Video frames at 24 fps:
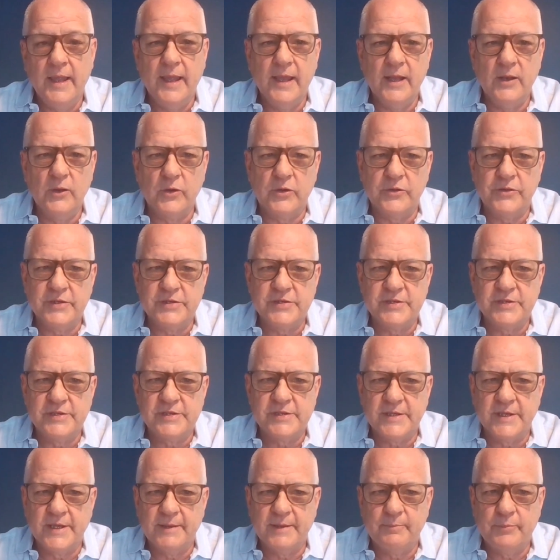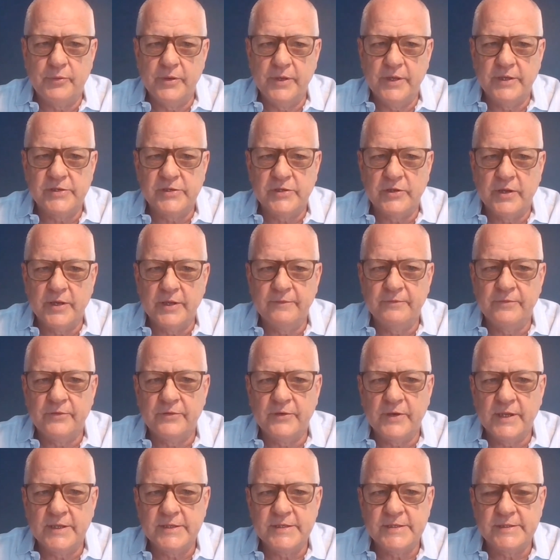Yeah, look, this is pretty exciting
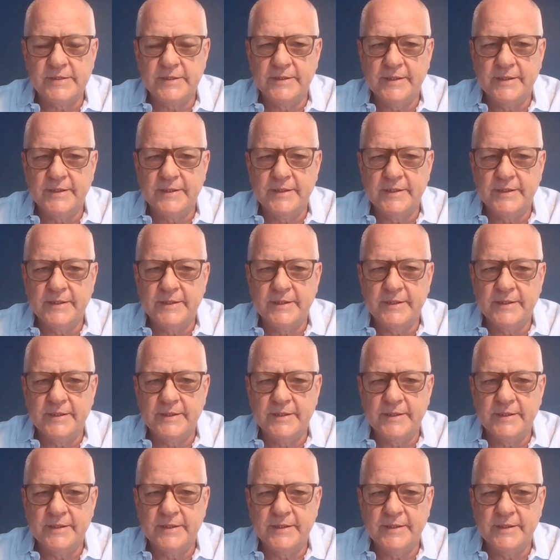for us.